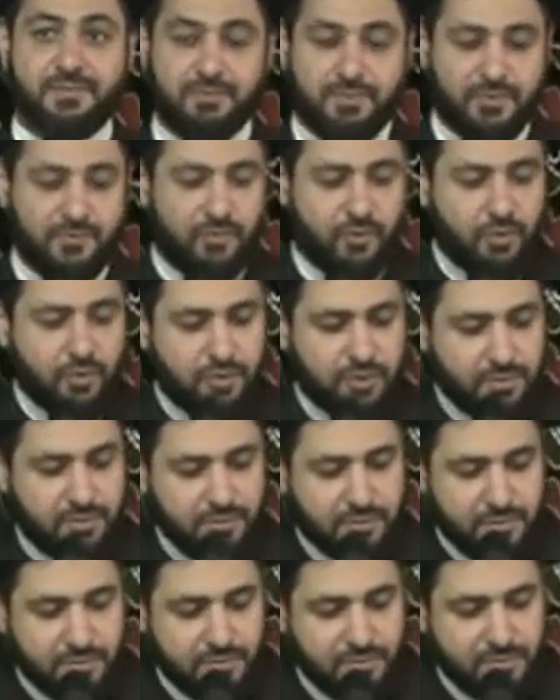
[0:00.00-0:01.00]
before,
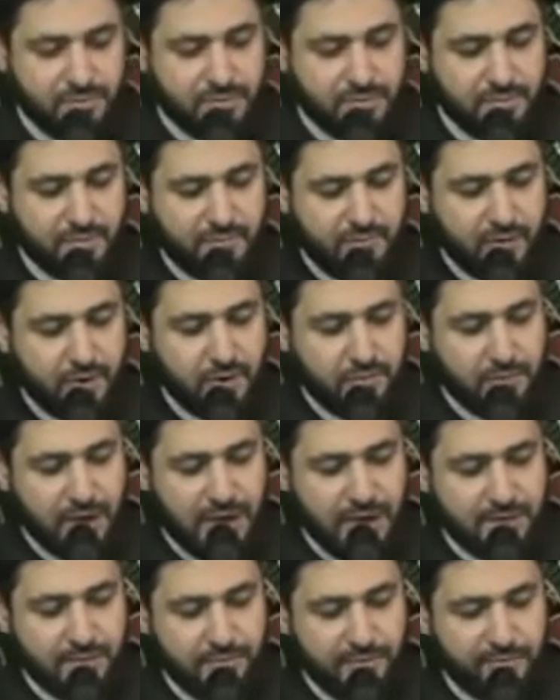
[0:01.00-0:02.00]
before,
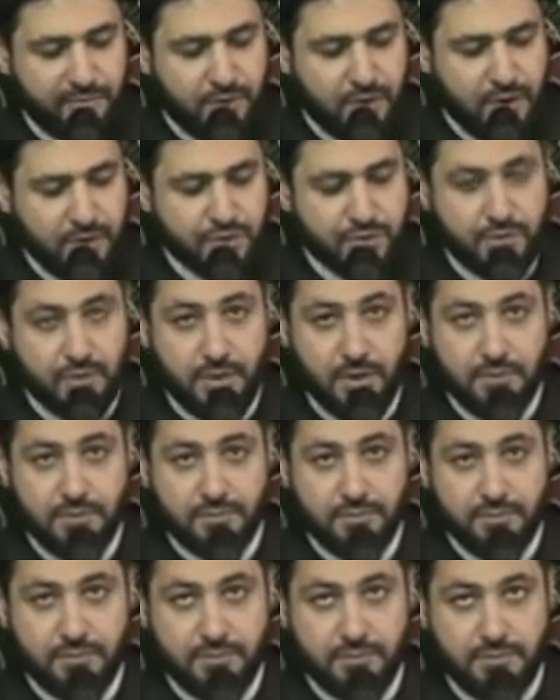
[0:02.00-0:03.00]
before Ashura,
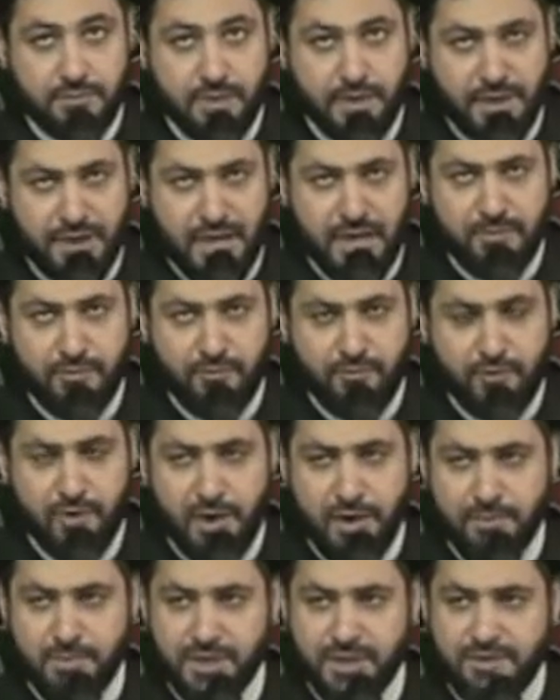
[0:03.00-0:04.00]
the day before,
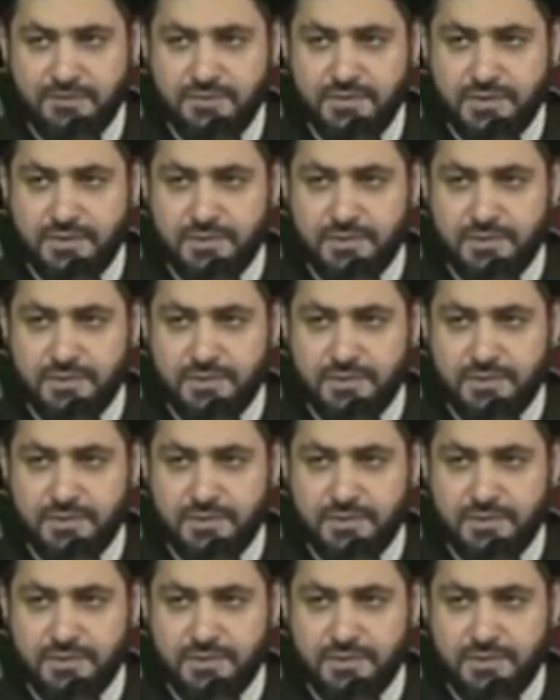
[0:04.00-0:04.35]
I believe.